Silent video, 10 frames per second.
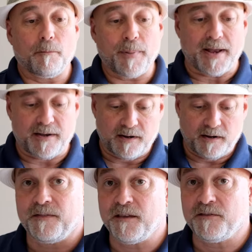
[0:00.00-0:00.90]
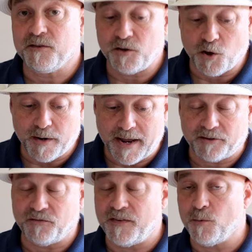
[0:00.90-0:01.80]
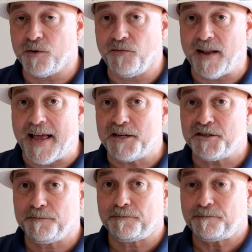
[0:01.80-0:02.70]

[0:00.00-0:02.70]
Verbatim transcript: But this Godox V1 flash,